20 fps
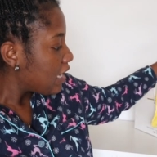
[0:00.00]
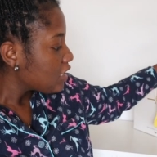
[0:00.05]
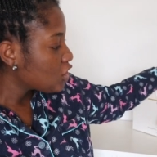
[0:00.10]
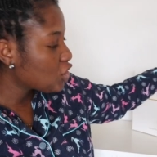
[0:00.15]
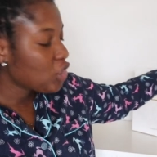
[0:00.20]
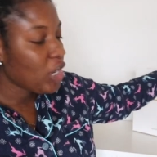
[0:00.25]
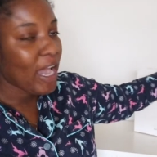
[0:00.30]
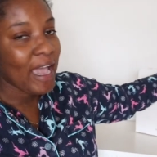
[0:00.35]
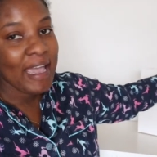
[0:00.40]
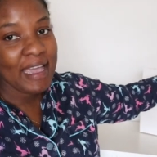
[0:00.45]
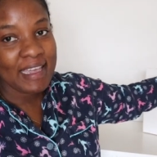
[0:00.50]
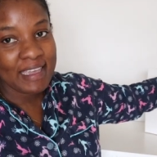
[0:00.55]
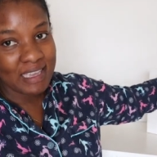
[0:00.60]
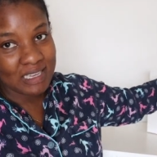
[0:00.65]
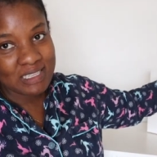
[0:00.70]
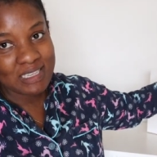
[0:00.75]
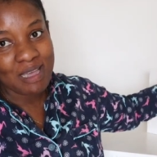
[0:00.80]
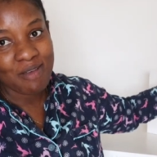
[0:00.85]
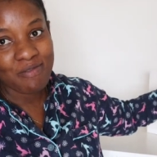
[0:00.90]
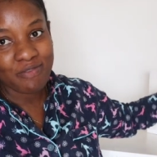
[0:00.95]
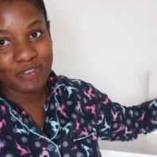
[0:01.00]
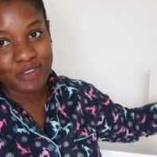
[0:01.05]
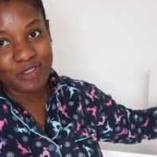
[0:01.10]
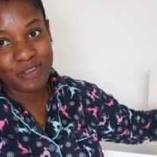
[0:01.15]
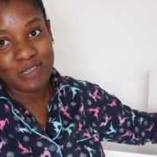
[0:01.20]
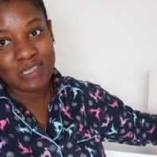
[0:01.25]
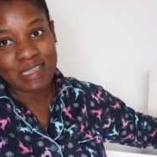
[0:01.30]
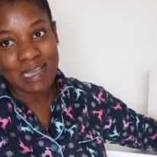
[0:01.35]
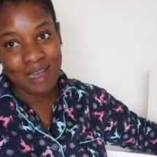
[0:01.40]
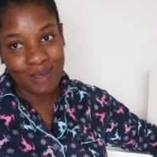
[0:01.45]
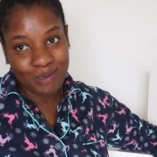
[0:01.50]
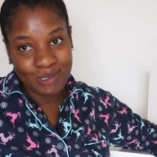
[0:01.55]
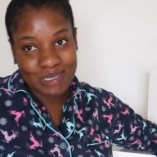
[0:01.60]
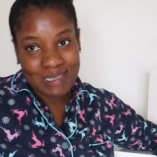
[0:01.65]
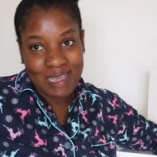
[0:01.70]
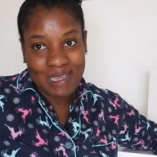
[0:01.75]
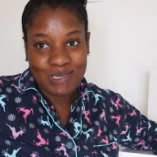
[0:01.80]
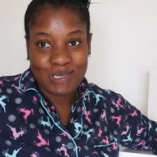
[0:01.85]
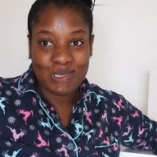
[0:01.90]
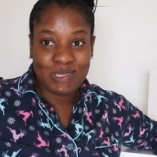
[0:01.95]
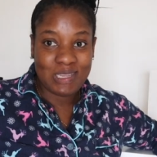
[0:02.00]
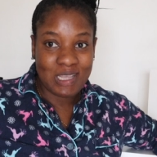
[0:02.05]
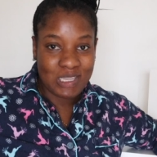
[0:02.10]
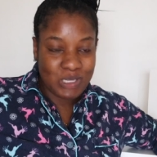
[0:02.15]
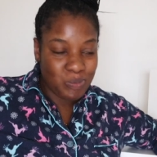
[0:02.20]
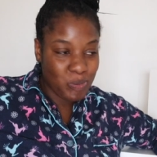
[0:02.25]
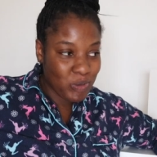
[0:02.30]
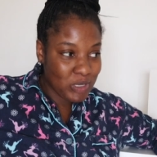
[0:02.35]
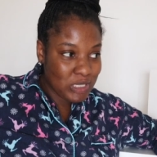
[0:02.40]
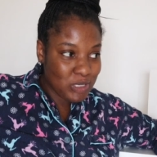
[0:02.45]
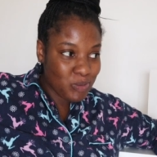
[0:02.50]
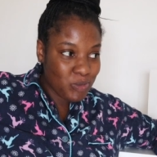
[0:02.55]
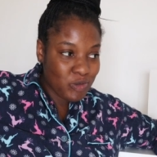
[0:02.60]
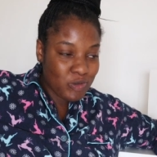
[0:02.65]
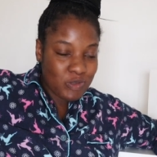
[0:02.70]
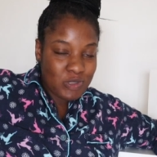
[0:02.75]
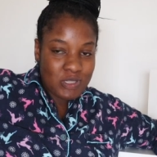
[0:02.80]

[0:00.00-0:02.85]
try and get some videos out as soon as possible.